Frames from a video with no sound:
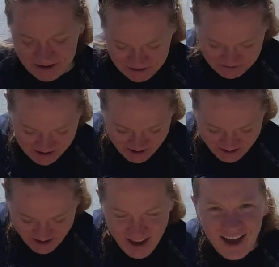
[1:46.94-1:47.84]
All right,
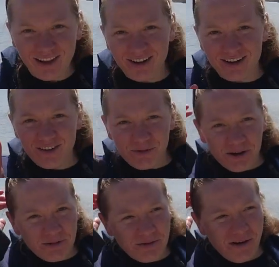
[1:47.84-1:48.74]
hello
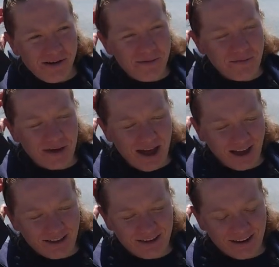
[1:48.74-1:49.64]
everyone, welcome
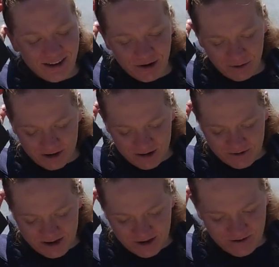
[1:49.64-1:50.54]
back. Today we're going to
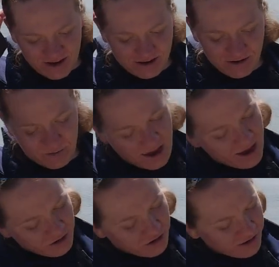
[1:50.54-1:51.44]
be doing some
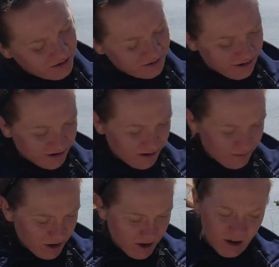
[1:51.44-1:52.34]
caches
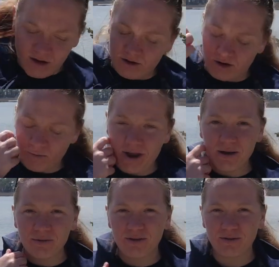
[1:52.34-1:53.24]
on our way up to